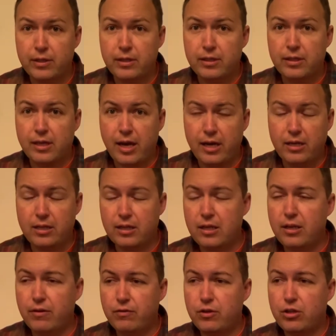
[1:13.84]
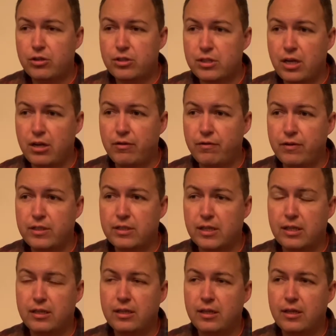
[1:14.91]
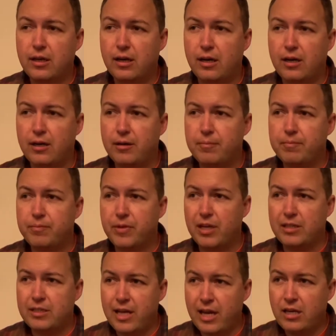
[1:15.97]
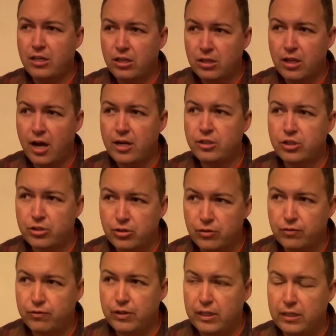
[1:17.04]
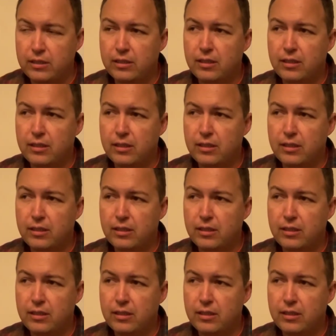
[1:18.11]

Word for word: Kind of think of yourself as a um, a technological feat,